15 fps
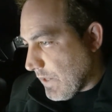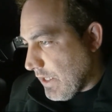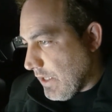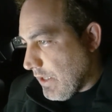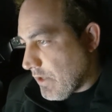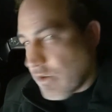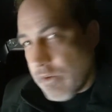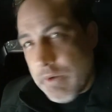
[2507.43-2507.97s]

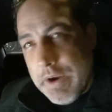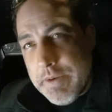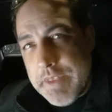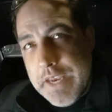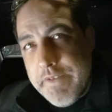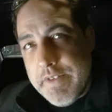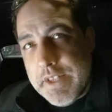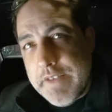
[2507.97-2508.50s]
So why would they
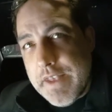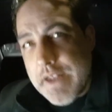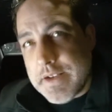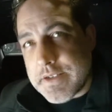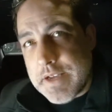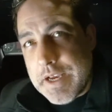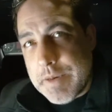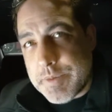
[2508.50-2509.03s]
even leave that as an
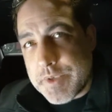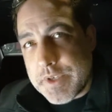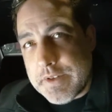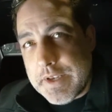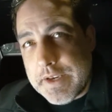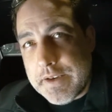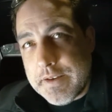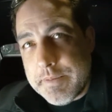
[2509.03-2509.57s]
option?
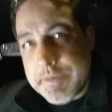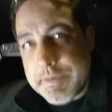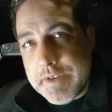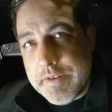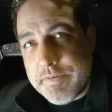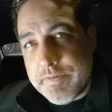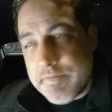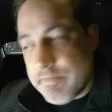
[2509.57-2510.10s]
Like, I mean,
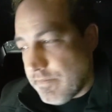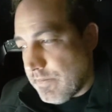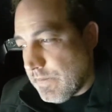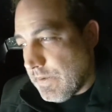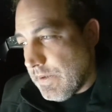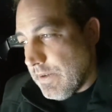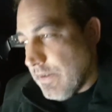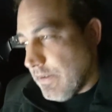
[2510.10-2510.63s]

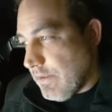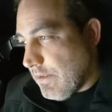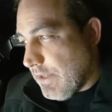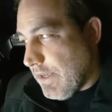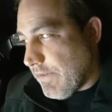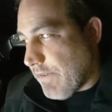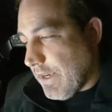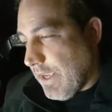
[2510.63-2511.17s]

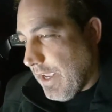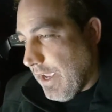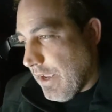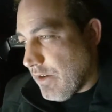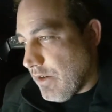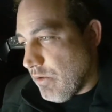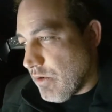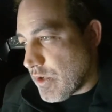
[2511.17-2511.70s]
if I can't
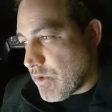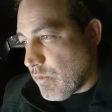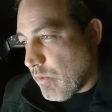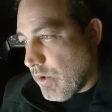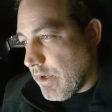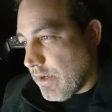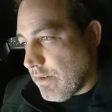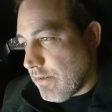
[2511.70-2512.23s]
do just
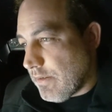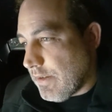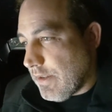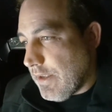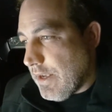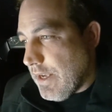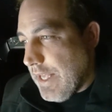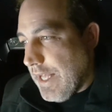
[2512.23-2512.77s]
one,
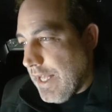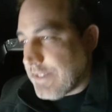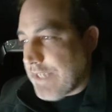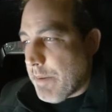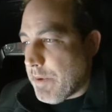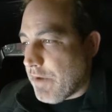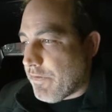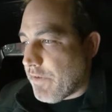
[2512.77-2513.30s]
that's gotta
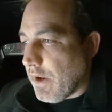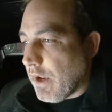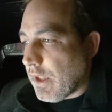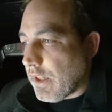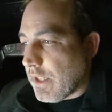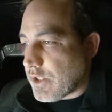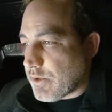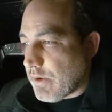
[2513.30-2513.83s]
be a fucking
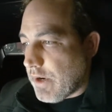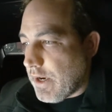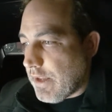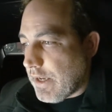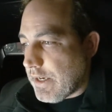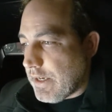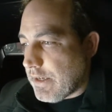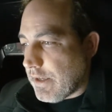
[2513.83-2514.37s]
glitch, right? I
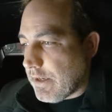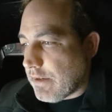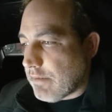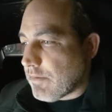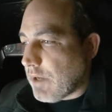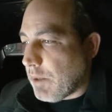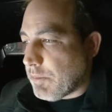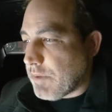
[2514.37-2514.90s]
need to like
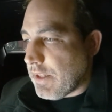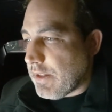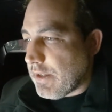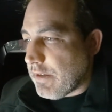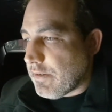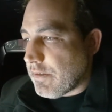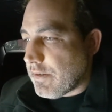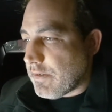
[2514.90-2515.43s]
update
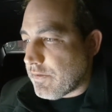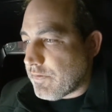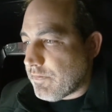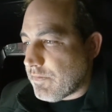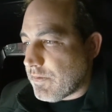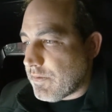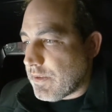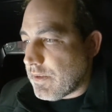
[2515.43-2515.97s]

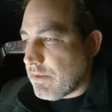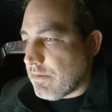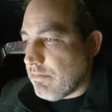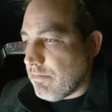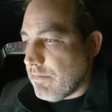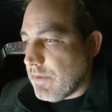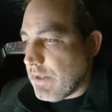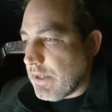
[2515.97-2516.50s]

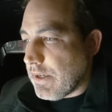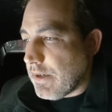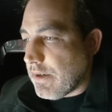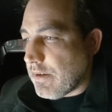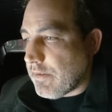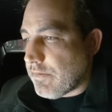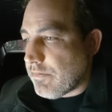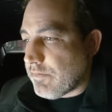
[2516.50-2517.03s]

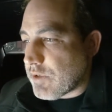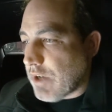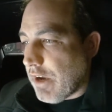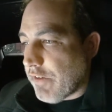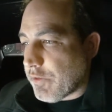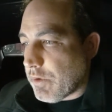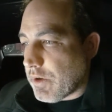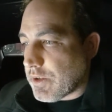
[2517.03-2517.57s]
the
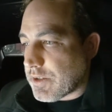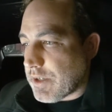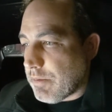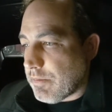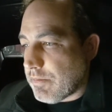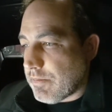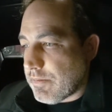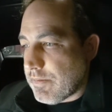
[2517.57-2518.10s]
software or
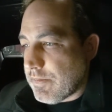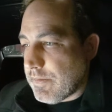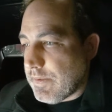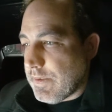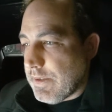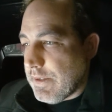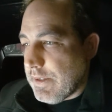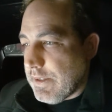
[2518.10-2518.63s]
something.
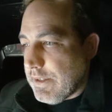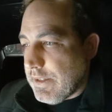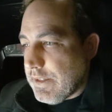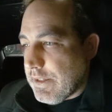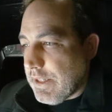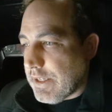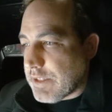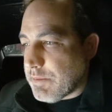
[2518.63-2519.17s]

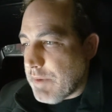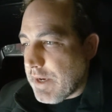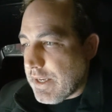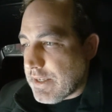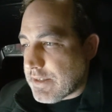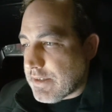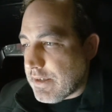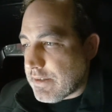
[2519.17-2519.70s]
That doesn't make any
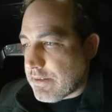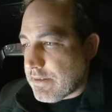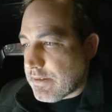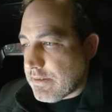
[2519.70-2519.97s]
sense.